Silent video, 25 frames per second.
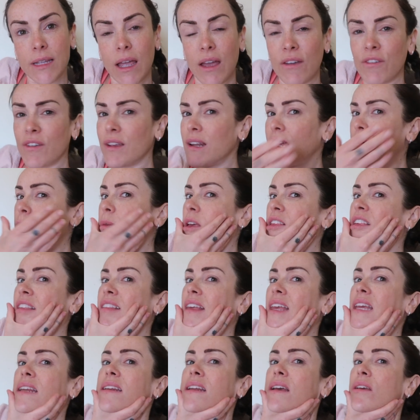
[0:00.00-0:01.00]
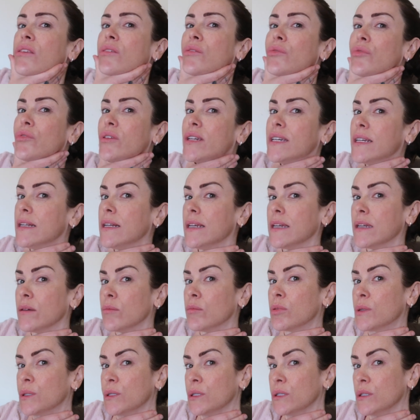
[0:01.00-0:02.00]
I feel like my skin has really
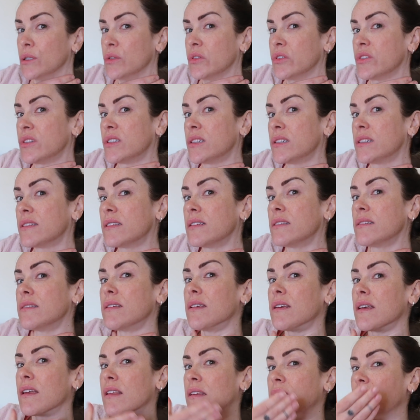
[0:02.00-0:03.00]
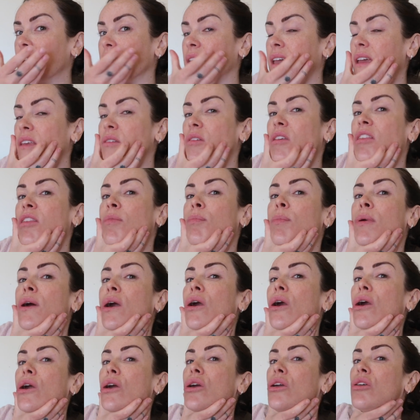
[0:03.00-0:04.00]
improved. It's like it's
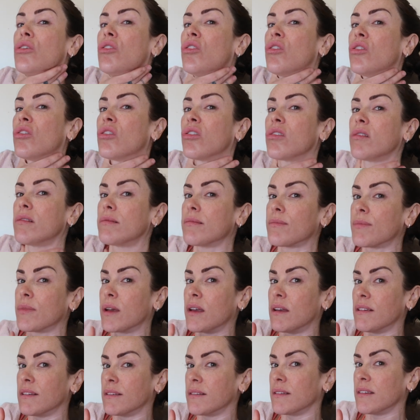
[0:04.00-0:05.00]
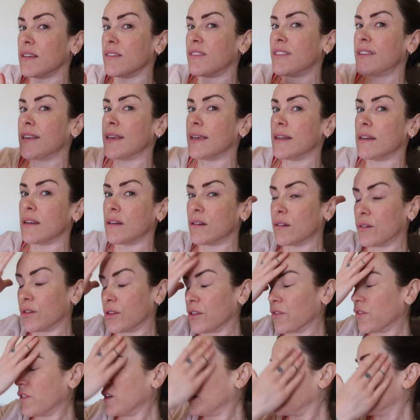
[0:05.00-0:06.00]
purged, because you've seen in
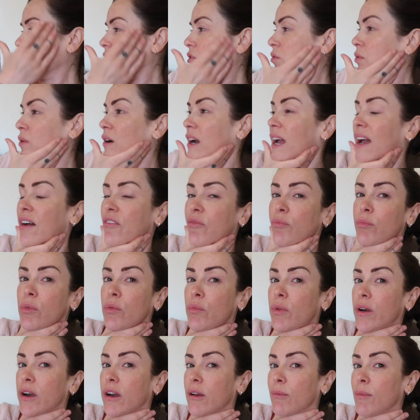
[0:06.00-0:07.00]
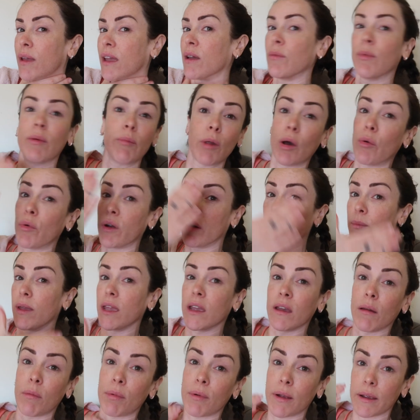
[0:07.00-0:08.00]
other videos where I haven't been wearing makeup. I'm not wearing
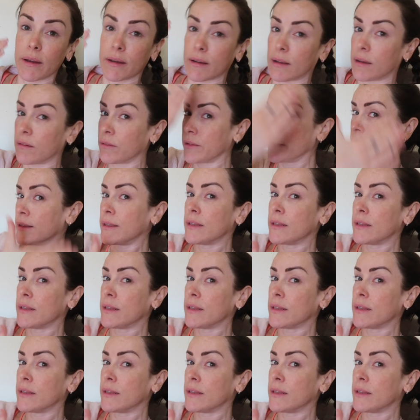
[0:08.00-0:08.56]
makeup right now.